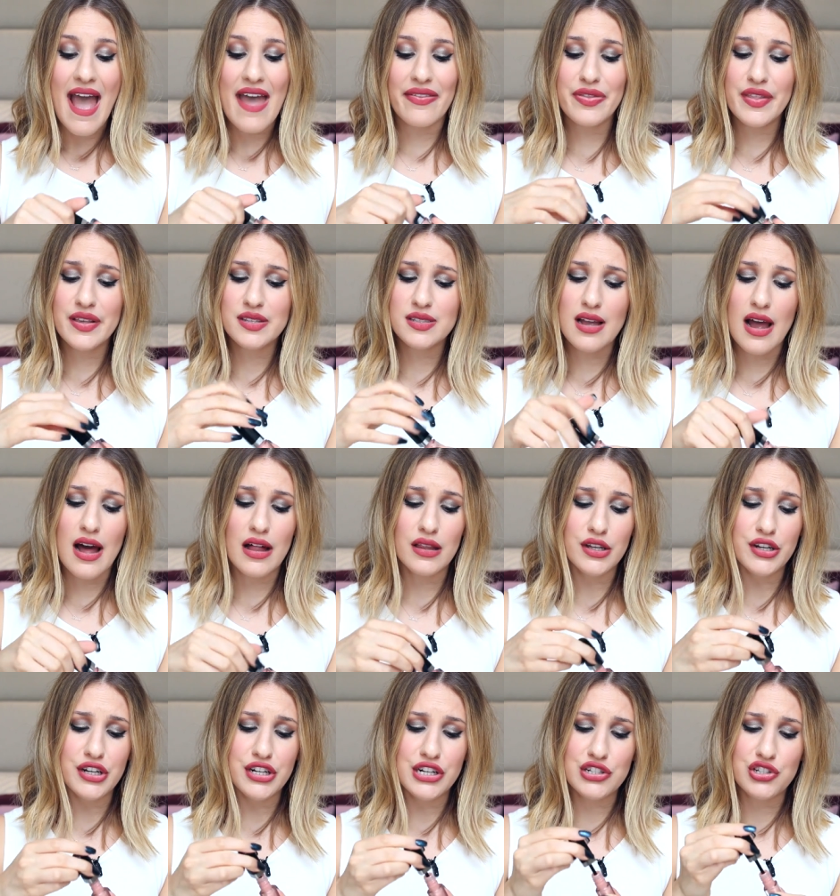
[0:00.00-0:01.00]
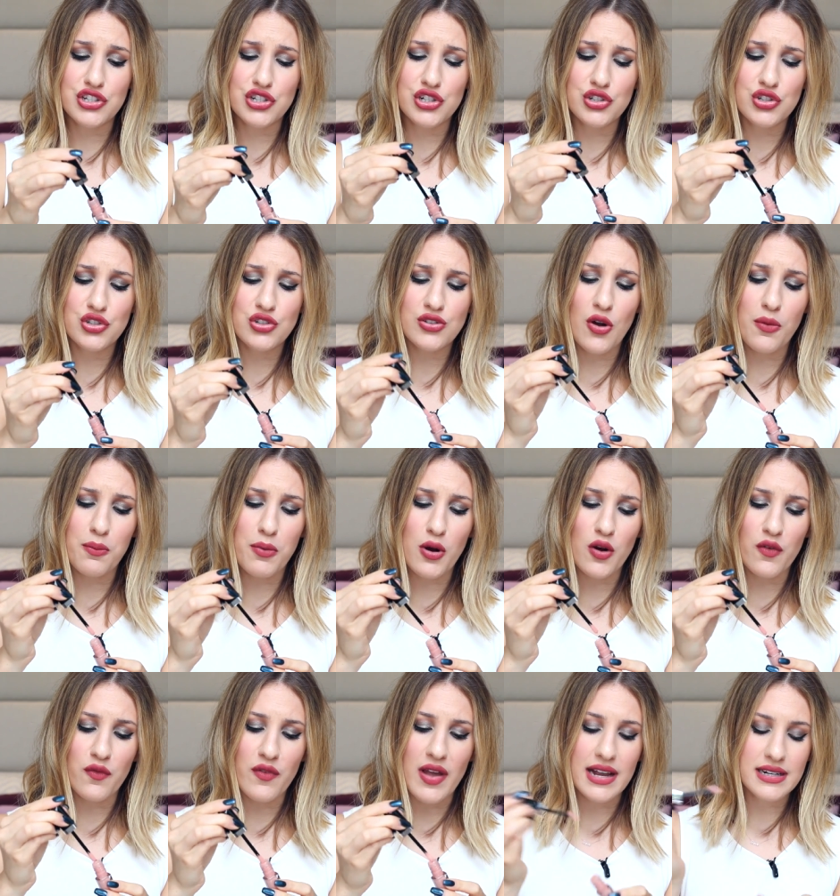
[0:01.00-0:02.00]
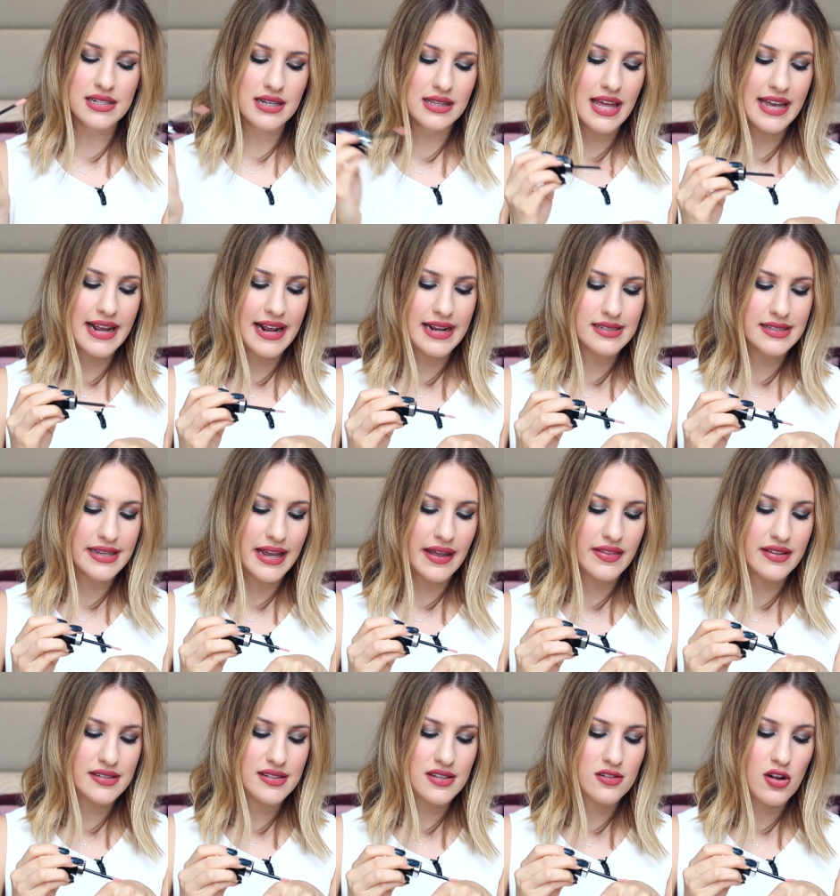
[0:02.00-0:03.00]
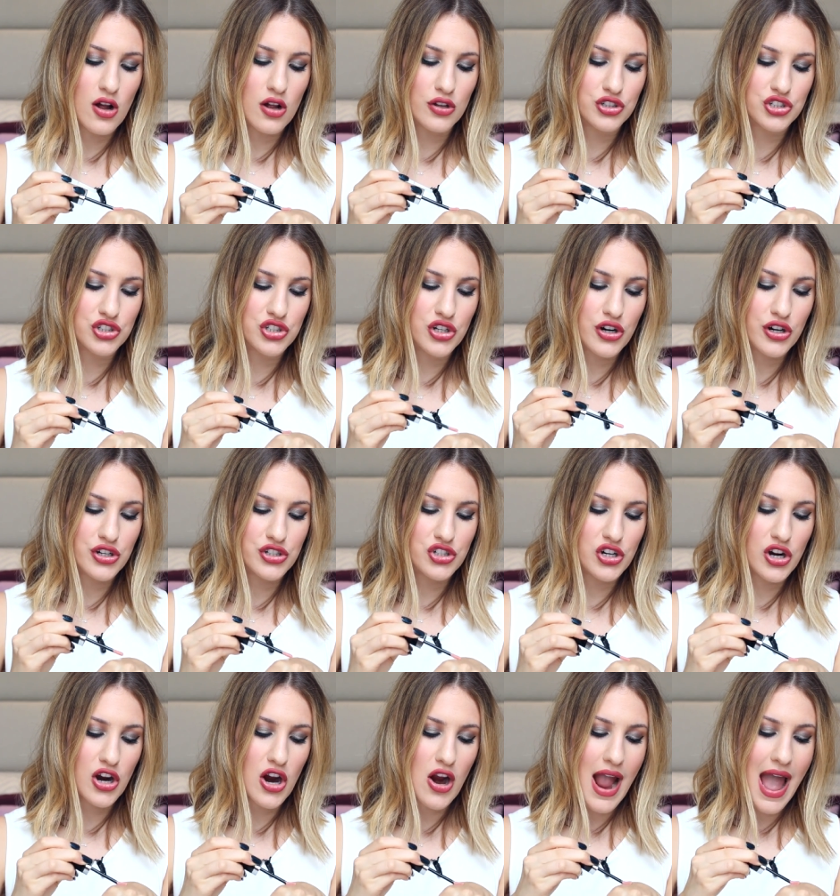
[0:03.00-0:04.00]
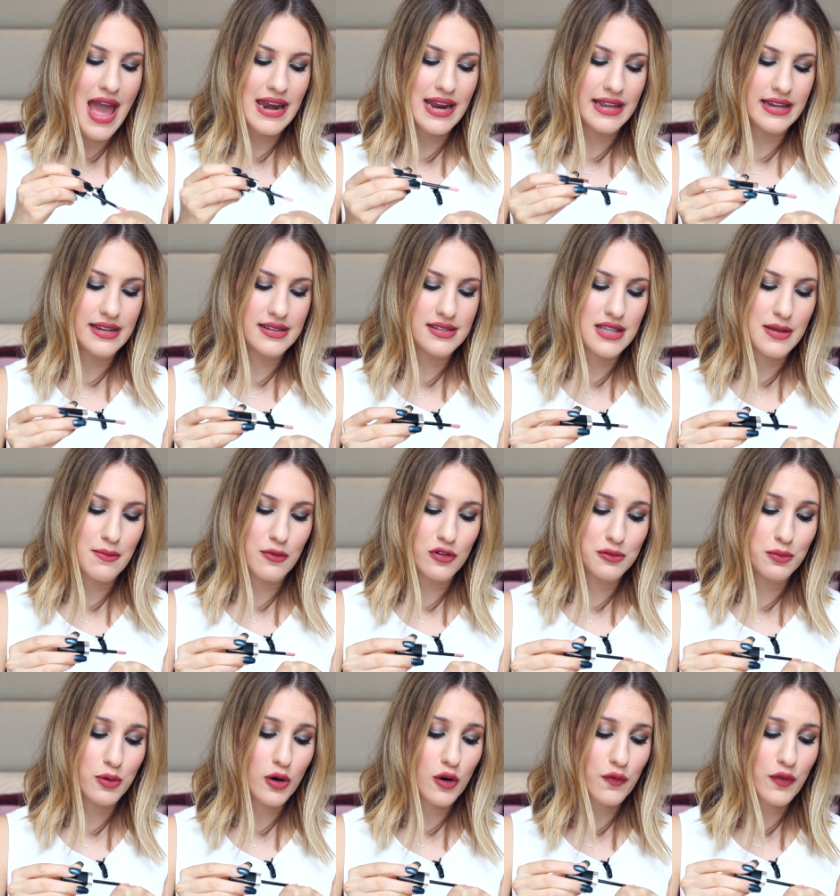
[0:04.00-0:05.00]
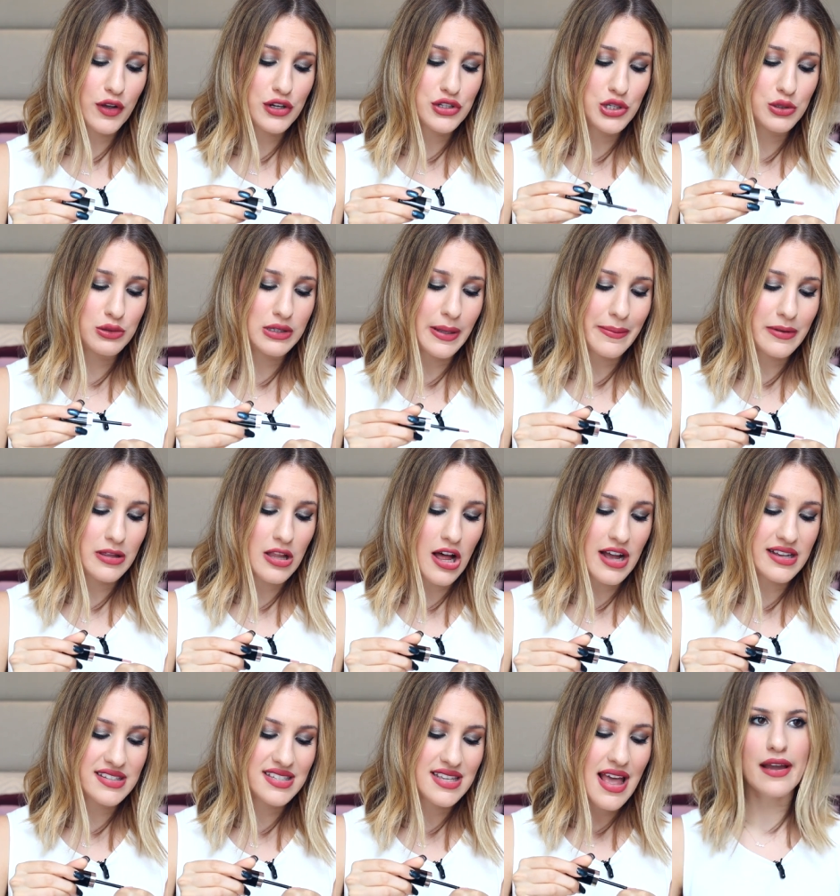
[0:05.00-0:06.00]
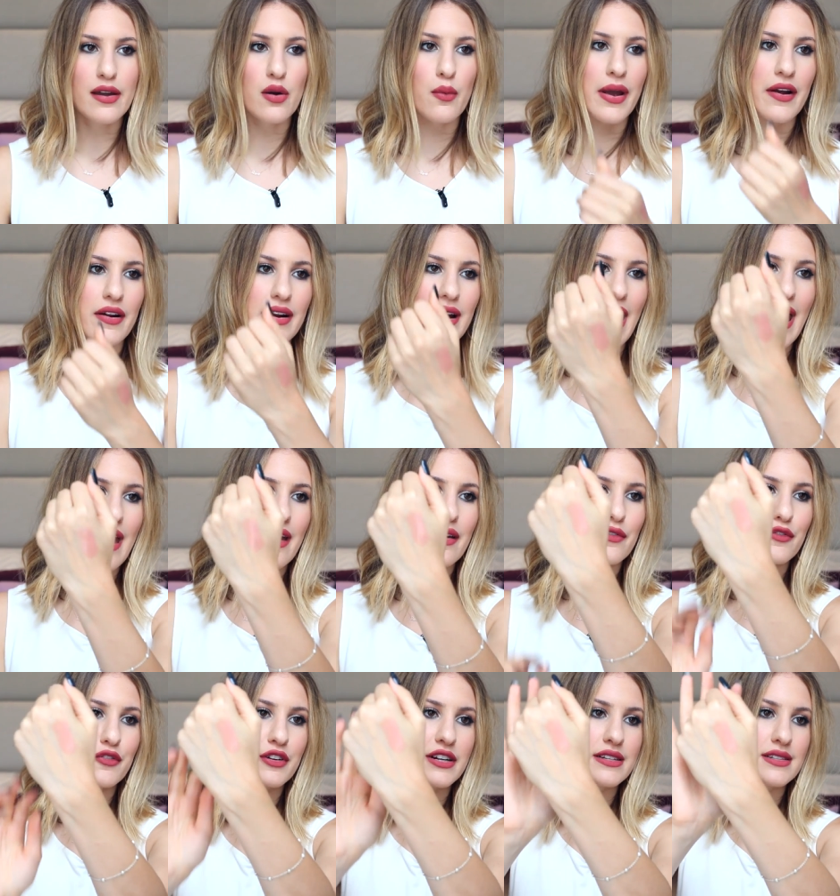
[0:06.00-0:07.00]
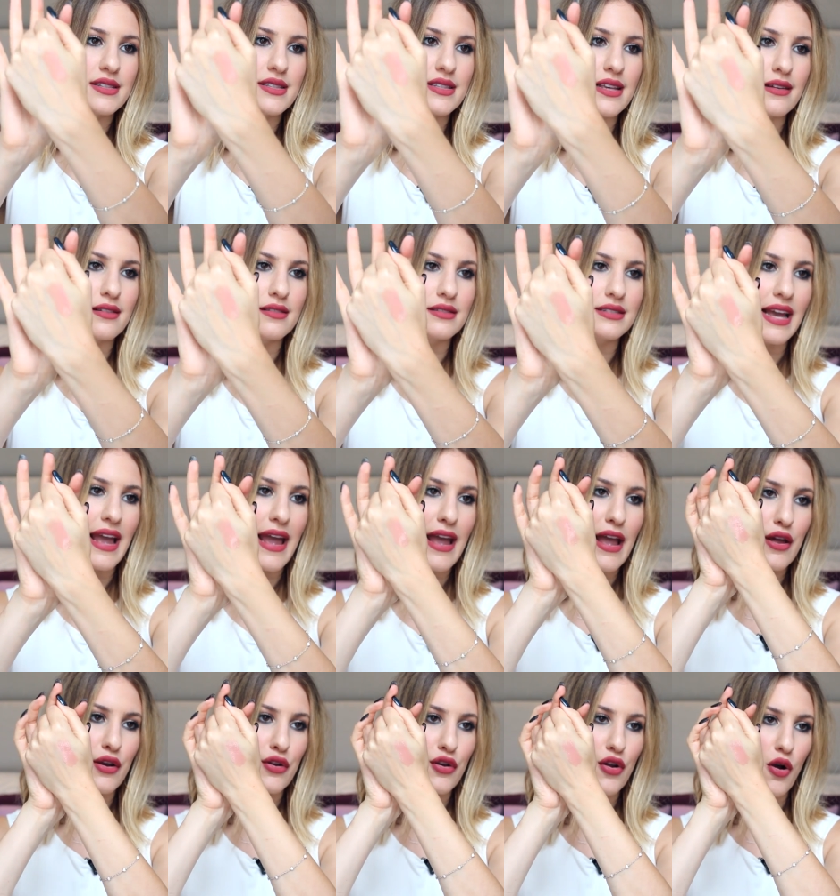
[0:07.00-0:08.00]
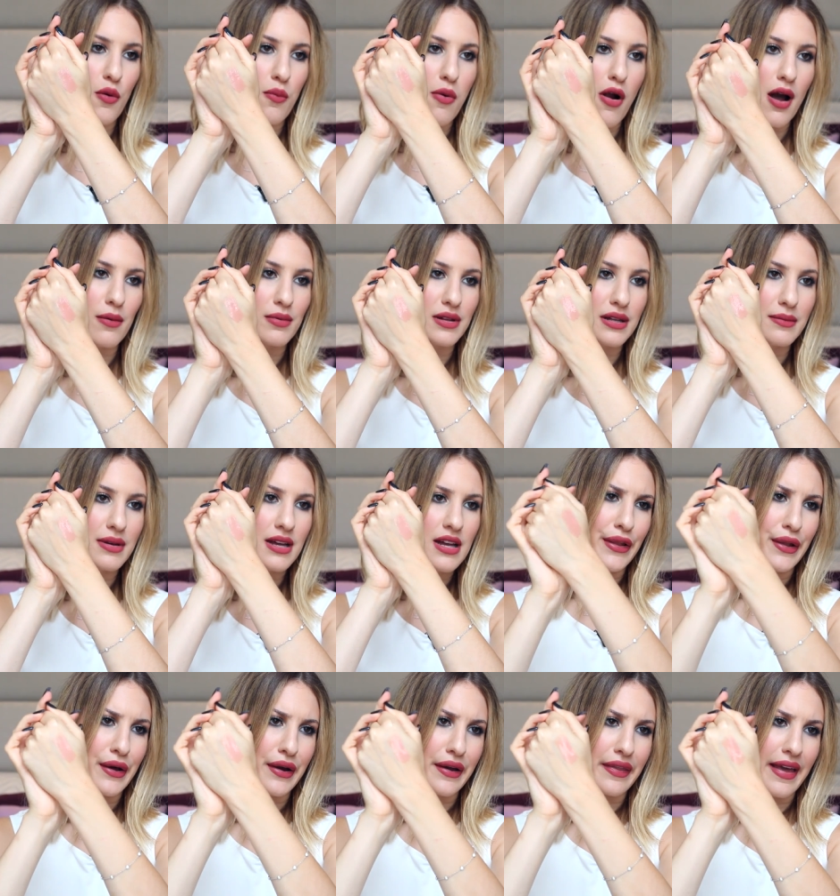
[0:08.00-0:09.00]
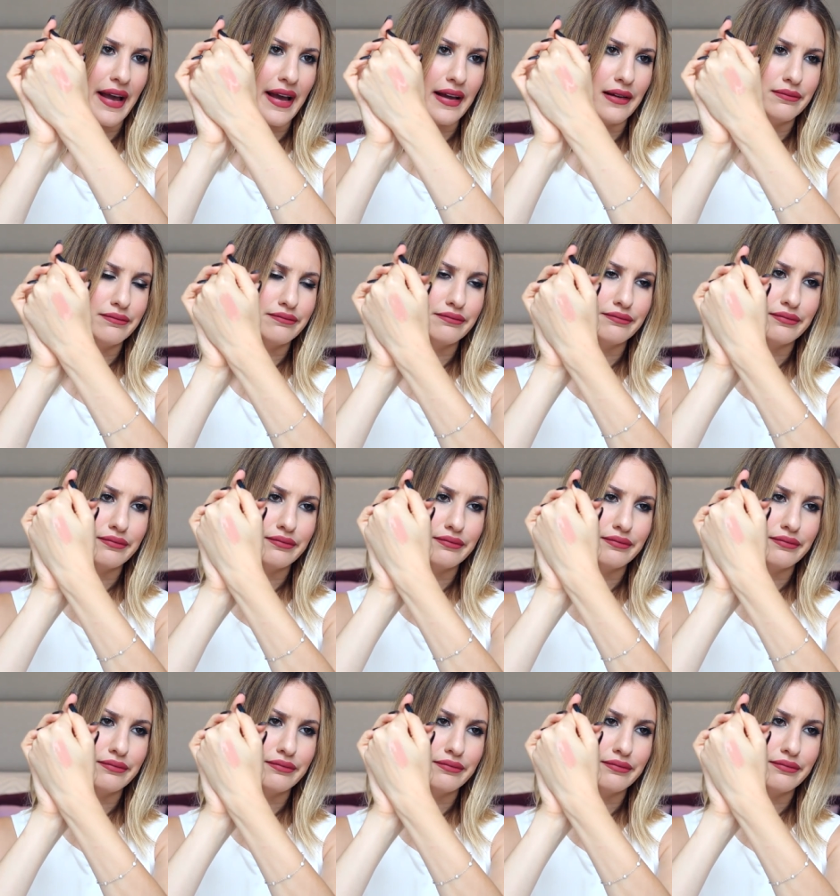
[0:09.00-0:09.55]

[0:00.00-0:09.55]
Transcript: And this color is just so perfect. Like I said, this is called Sugar Sugar and it is the most perfect nude lip gloss. I could wear it every single day, no problem. Look at that.